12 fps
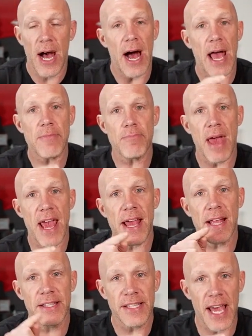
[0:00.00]
I
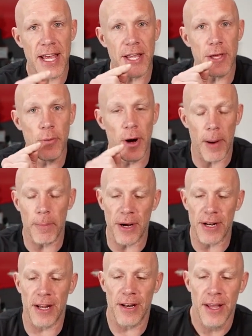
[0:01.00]
may take you up
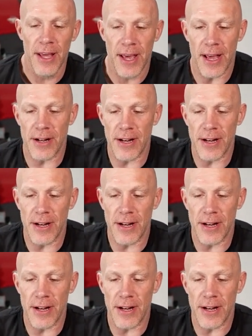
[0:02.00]
on it and